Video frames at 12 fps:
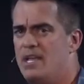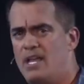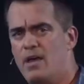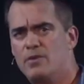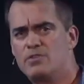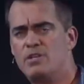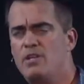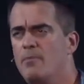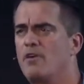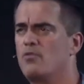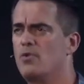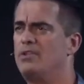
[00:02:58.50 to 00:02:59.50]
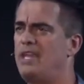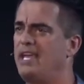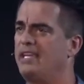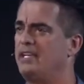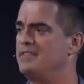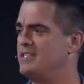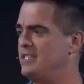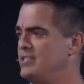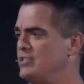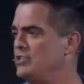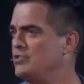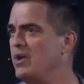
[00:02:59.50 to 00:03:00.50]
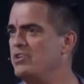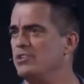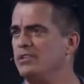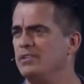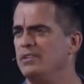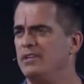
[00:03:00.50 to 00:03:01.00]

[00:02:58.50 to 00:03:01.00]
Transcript: Now, there's a number of real negatives to this situation.